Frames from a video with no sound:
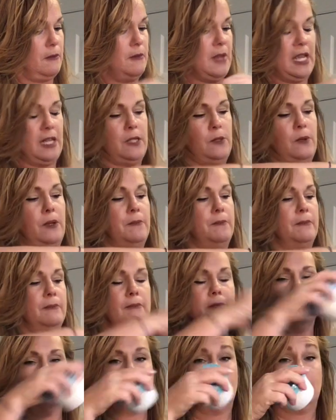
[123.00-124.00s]
Next one,
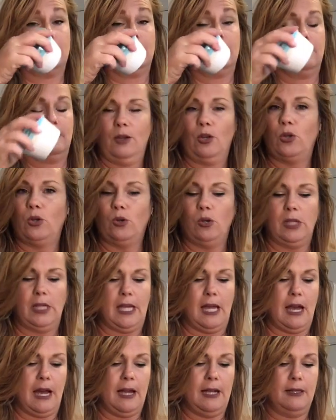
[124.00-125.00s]

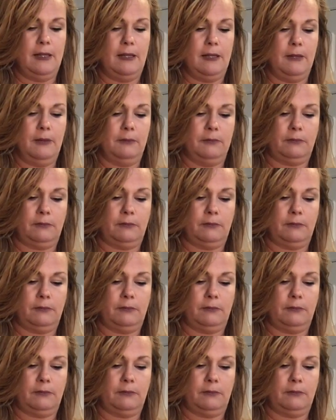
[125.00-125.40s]
googly eyes.